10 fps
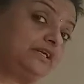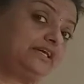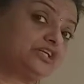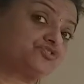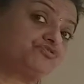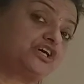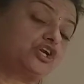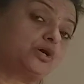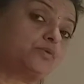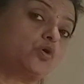layers one
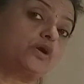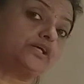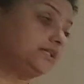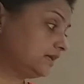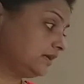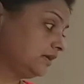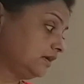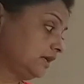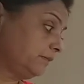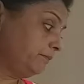above another,
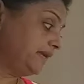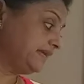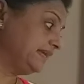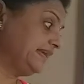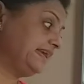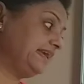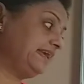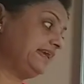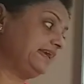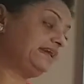making
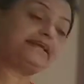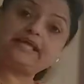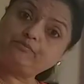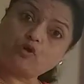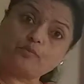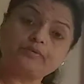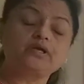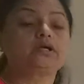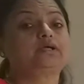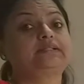AAA type of,
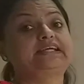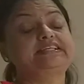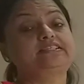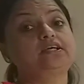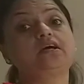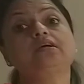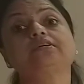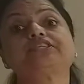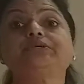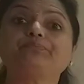that is the
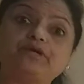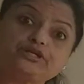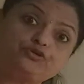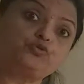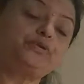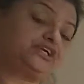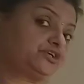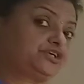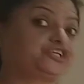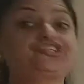simple
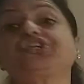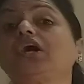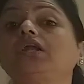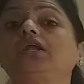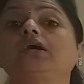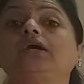cubic crystal,